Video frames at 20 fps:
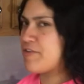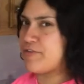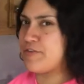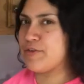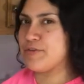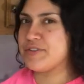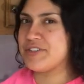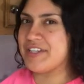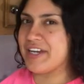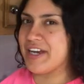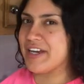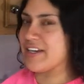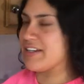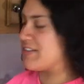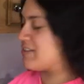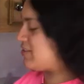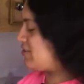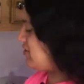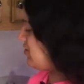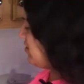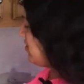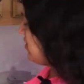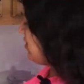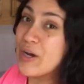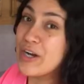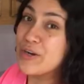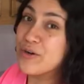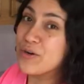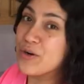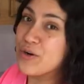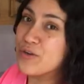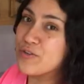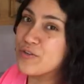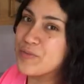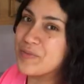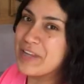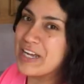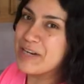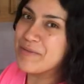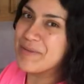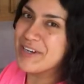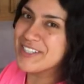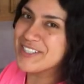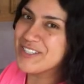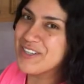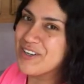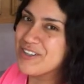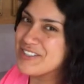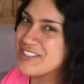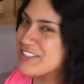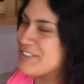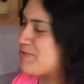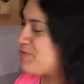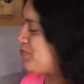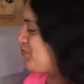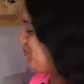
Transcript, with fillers: few seconds so I don't overblend my salsa.